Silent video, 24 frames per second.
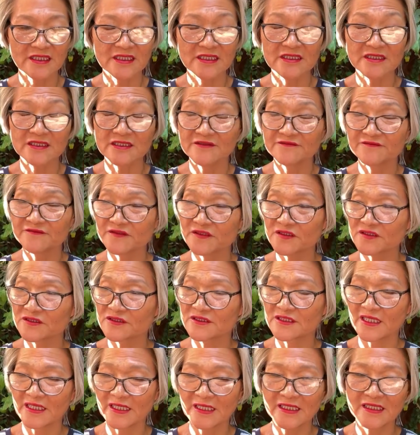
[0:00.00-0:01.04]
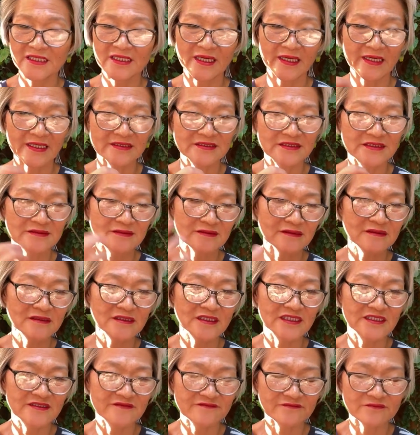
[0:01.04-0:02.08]
if today I didn't
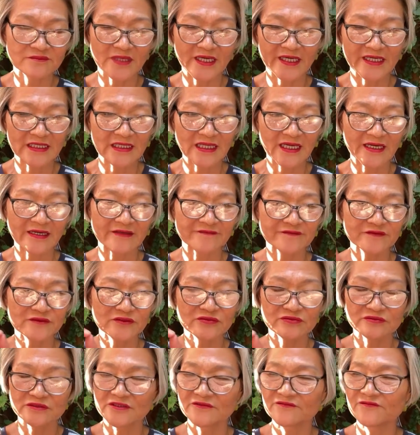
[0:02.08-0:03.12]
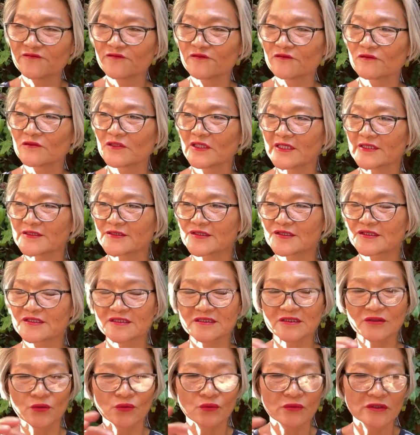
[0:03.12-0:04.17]
live my life to the fullest,
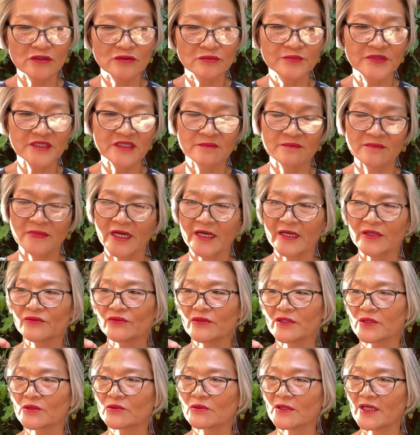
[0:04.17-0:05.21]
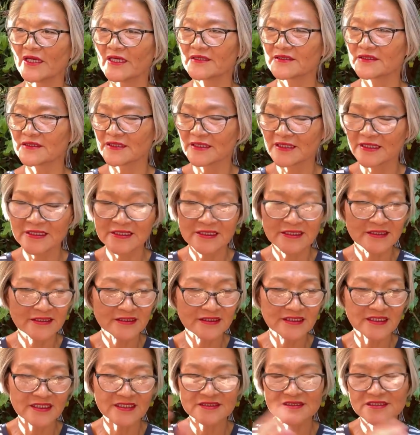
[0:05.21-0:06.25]
will be my regret.
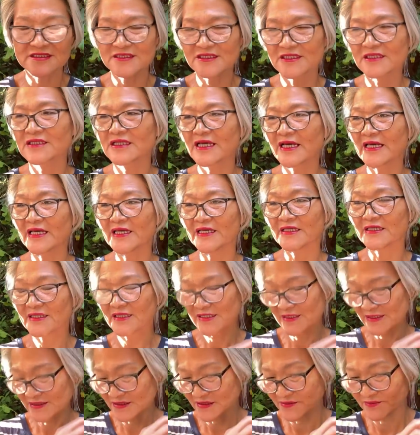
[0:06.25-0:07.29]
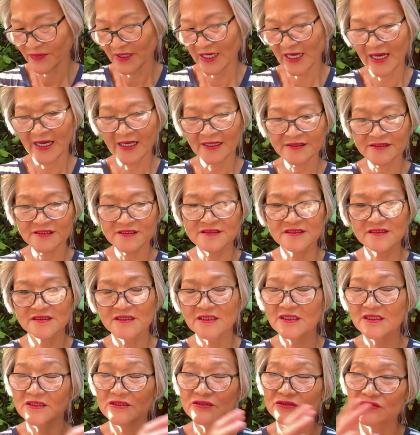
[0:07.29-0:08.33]
Yesterday is past,
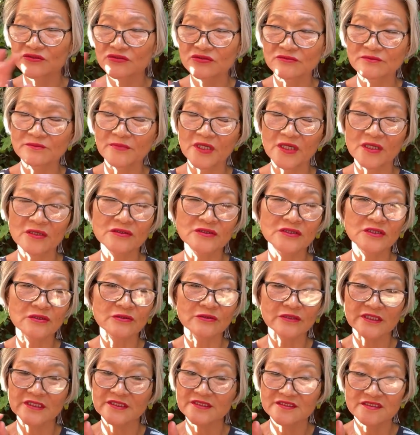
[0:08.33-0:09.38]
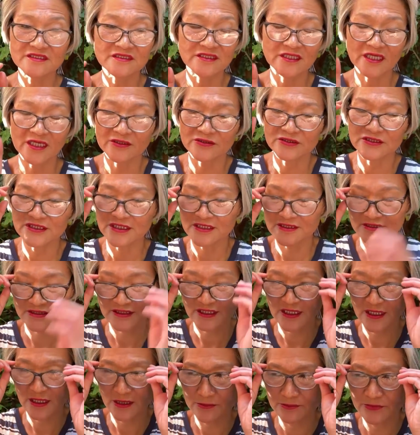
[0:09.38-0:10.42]
tomorrow is not yet
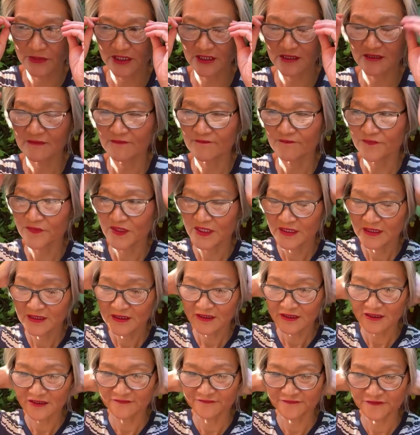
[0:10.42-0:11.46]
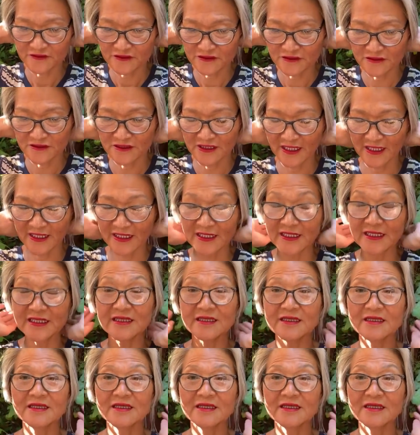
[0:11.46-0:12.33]
coming. If today